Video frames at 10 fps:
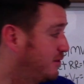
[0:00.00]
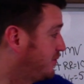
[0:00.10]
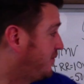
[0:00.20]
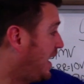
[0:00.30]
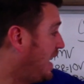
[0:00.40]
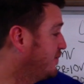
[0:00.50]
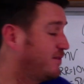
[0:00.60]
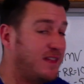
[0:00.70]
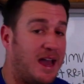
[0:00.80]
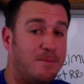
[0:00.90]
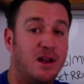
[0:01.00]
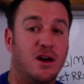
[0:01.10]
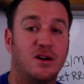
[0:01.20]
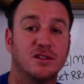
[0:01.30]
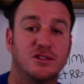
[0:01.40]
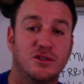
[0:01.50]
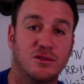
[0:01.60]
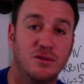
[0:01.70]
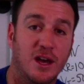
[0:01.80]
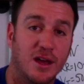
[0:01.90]
Five of that belongs
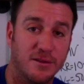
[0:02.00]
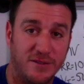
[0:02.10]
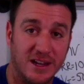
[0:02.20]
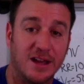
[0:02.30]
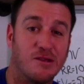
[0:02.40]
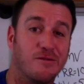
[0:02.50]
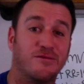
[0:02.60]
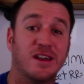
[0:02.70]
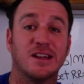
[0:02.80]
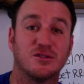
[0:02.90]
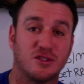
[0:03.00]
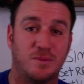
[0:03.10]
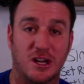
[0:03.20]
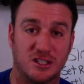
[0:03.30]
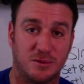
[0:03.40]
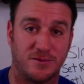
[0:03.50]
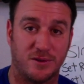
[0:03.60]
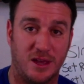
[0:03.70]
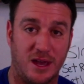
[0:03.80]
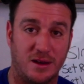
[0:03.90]
to the ventilator. The vent is responsible
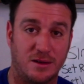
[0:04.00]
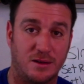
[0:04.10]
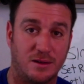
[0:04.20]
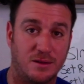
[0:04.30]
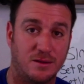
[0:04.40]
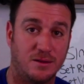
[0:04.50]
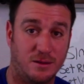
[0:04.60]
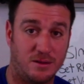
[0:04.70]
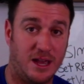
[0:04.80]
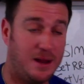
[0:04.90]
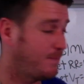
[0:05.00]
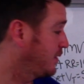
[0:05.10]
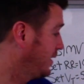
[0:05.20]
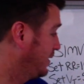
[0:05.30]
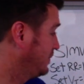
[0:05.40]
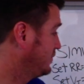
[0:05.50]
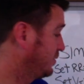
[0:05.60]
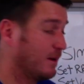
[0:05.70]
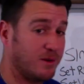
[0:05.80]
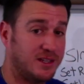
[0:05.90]
for that. Okay?
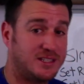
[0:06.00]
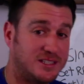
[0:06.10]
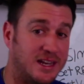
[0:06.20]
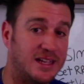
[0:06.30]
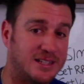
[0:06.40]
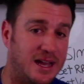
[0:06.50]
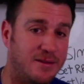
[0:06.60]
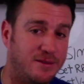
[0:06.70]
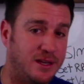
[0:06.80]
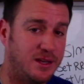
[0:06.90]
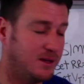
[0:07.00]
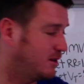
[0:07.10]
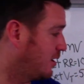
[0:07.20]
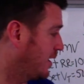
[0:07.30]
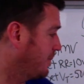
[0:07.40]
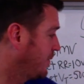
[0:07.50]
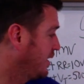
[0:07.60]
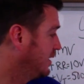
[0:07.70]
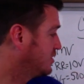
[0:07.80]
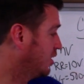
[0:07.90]
Remember, this is an SIMV. All right?
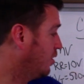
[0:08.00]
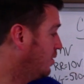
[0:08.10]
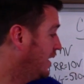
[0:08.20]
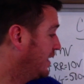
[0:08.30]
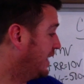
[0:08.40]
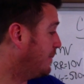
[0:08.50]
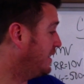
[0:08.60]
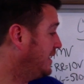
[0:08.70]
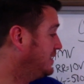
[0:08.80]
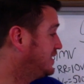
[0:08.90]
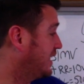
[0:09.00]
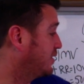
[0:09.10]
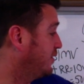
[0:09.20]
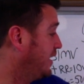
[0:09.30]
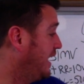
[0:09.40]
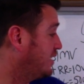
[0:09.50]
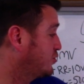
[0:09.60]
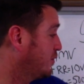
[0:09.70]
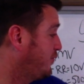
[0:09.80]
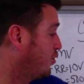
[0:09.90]
So that means that the
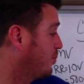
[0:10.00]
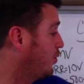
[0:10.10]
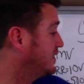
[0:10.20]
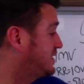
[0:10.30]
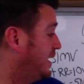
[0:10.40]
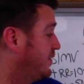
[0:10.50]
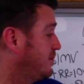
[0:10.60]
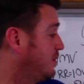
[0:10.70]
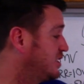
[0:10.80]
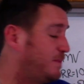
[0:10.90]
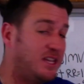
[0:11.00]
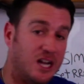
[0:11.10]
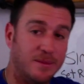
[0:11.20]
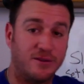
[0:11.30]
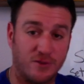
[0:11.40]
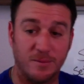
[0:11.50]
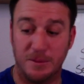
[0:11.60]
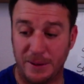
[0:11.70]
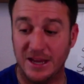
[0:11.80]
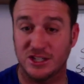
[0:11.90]
extra 4.7 must be coming from the
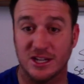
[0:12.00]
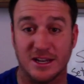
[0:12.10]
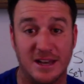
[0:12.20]
patient.